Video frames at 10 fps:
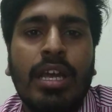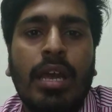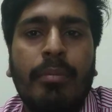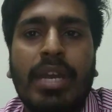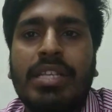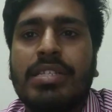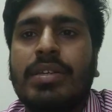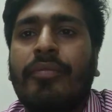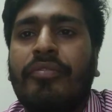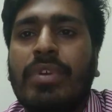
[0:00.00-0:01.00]
major
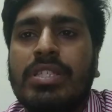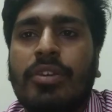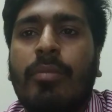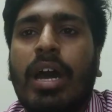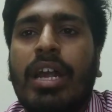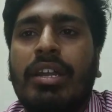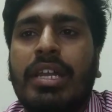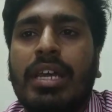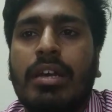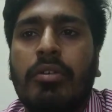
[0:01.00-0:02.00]
subfields of
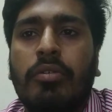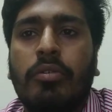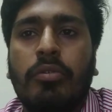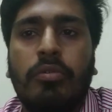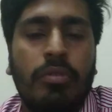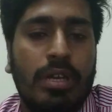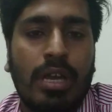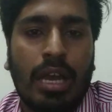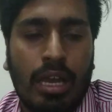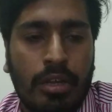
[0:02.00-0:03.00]
biotech who,
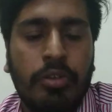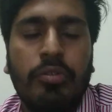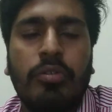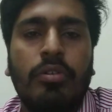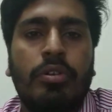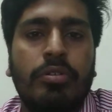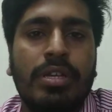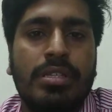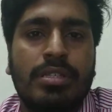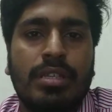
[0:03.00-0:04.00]
due to
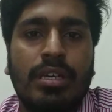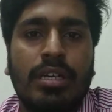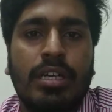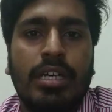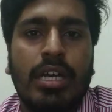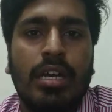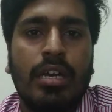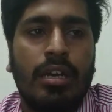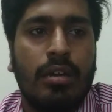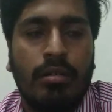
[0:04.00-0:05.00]
its
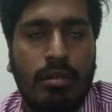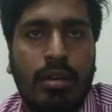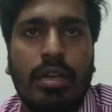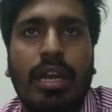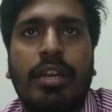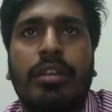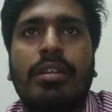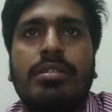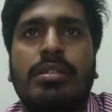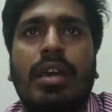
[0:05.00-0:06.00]

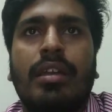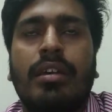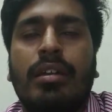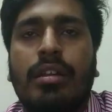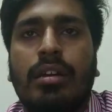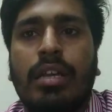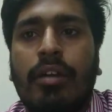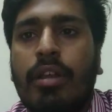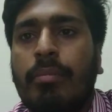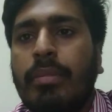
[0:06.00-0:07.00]
continuous career
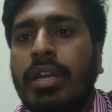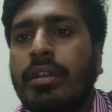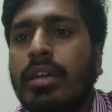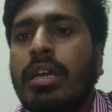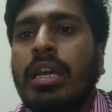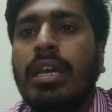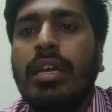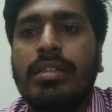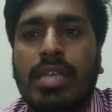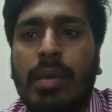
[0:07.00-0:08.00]
development,
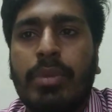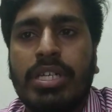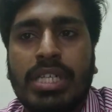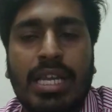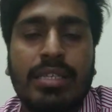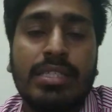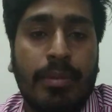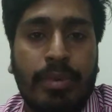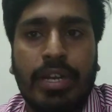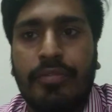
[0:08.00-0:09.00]
is emerging as a
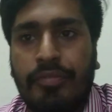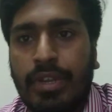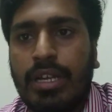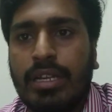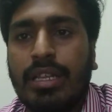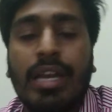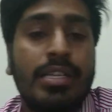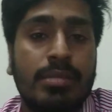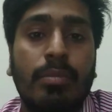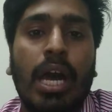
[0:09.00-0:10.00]
separate field, that
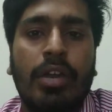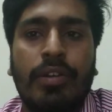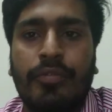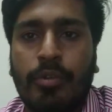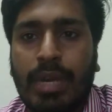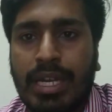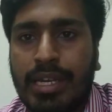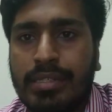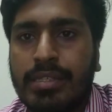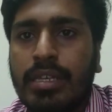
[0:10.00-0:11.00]
is
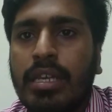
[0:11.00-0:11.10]
bioinformatics.